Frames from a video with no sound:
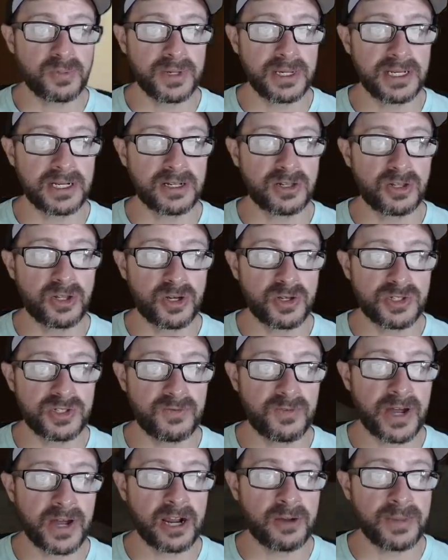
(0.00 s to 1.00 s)
will be in a closed
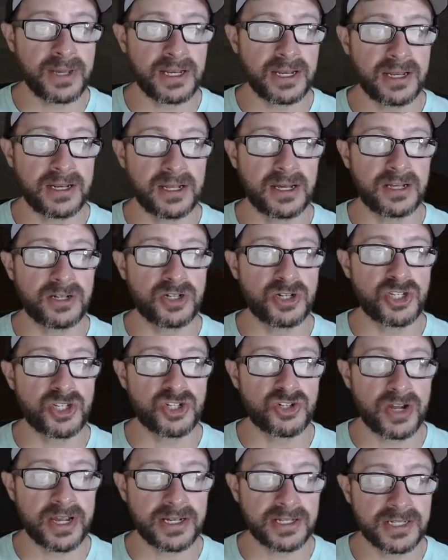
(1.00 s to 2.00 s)
environment and under
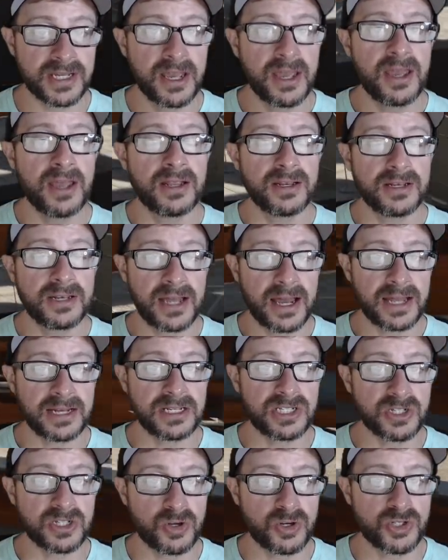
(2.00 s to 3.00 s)
strict
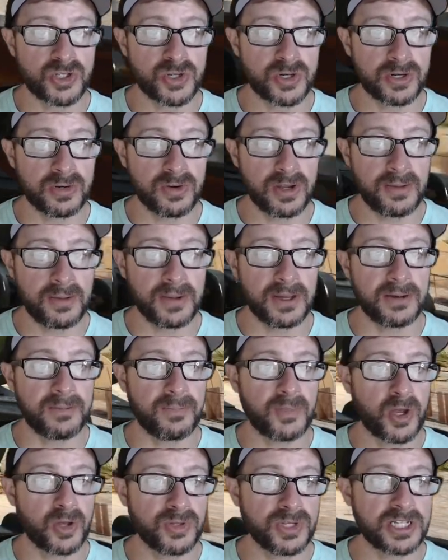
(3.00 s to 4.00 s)
non-disclosure agreement.
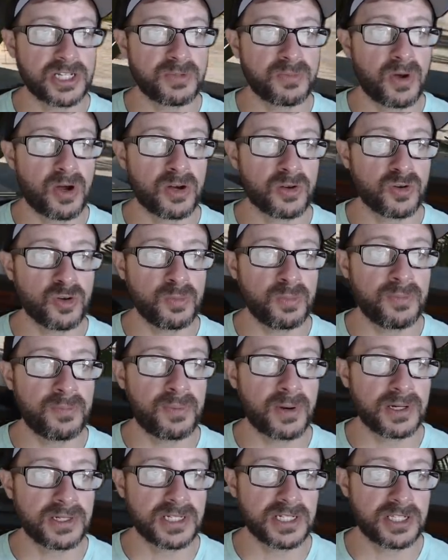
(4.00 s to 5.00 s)
Only a small group of
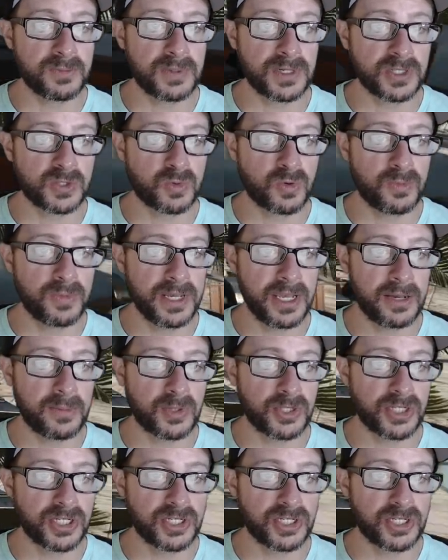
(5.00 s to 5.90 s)
participants will be able